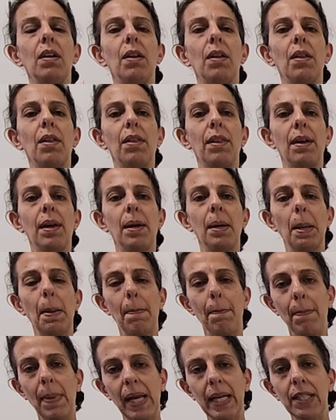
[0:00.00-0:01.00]
the
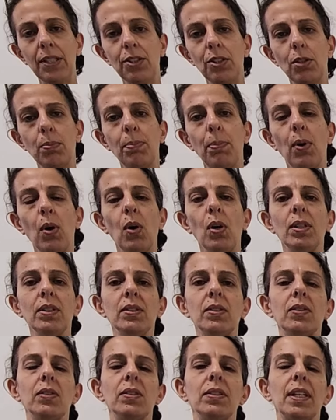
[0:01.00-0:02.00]
major
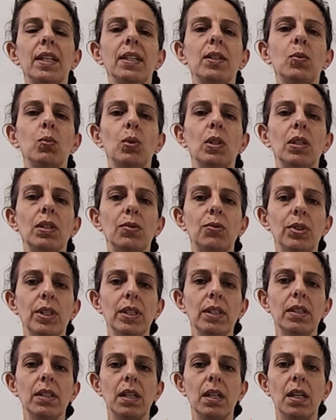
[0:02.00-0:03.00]
points that will
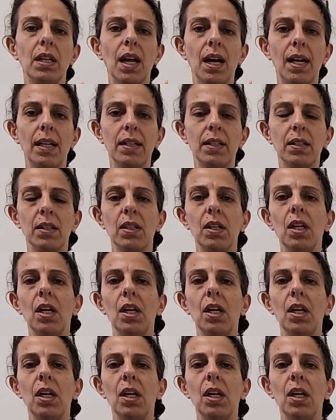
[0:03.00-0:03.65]
treat the lung.